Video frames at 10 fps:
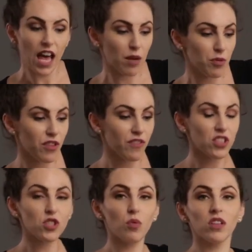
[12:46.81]
I'll put the
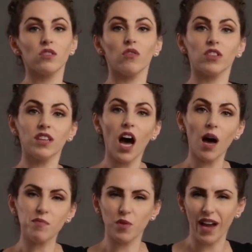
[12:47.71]
vintage ones over
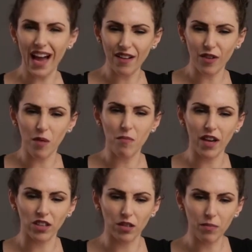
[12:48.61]
top so I have a
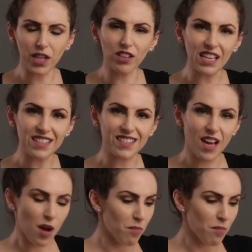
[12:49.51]
better appearance,